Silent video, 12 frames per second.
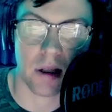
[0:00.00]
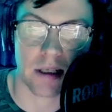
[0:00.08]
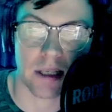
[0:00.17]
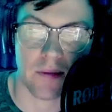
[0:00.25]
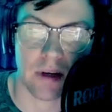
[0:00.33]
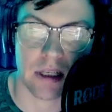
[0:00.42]

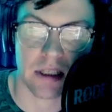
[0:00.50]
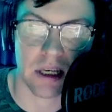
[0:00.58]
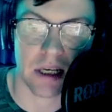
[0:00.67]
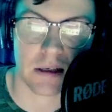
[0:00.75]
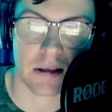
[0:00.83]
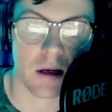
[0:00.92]

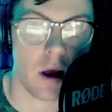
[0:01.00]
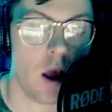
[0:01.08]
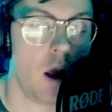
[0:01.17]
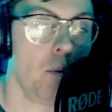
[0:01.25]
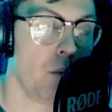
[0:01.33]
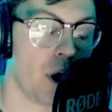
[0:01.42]
76.
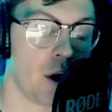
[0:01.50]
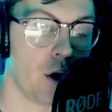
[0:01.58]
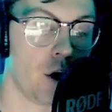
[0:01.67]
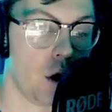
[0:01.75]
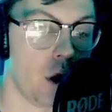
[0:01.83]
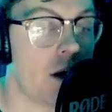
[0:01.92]
But
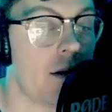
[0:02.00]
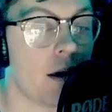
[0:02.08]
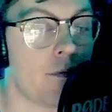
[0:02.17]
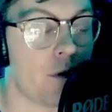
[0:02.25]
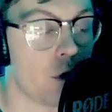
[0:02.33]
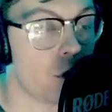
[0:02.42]

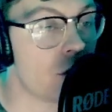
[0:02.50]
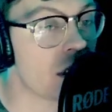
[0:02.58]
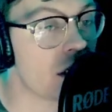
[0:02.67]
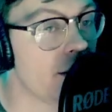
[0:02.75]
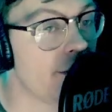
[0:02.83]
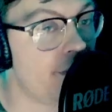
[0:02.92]
if you're
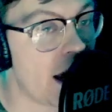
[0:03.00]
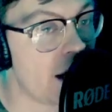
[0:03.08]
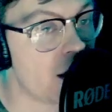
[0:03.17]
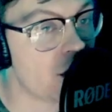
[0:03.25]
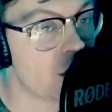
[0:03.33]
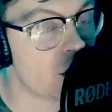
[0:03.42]
using the
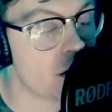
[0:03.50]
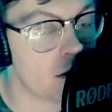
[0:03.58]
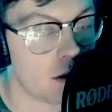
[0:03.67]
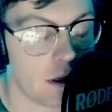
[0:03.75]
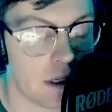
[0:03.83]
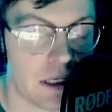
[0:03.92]
Fetish,
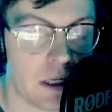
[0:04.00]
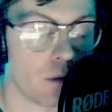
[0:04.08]
it's either